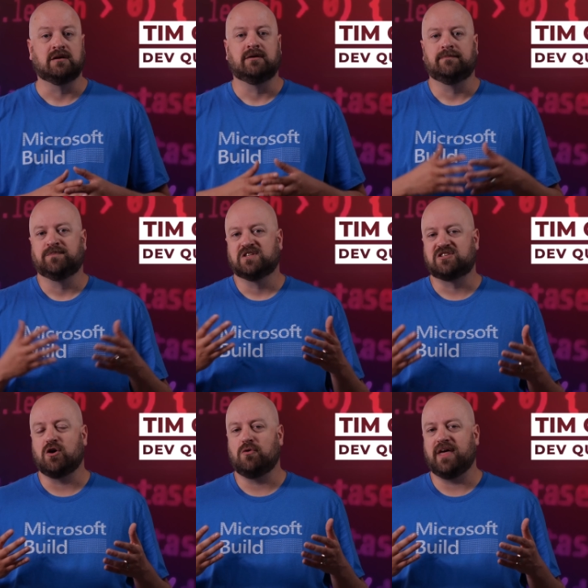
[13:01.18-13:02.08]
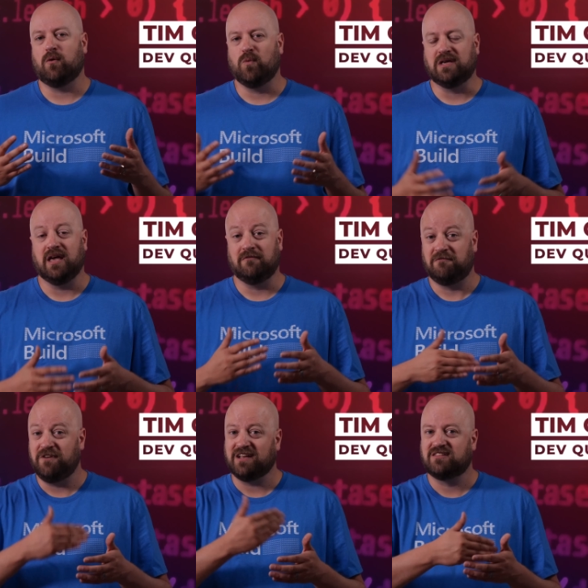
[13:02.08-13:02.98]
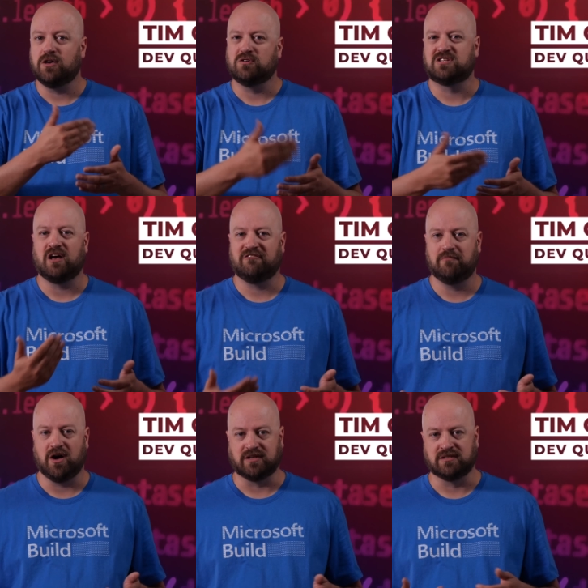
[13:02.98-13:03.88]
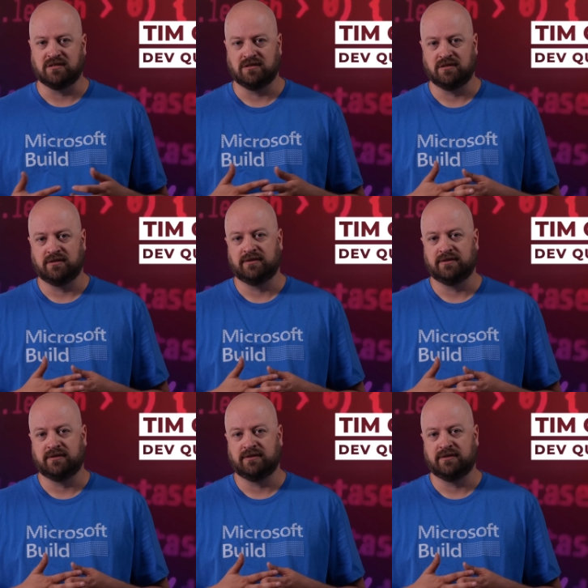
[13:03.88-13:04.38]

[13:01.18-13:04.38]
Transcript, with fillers: it so that we can fix those tough bugs.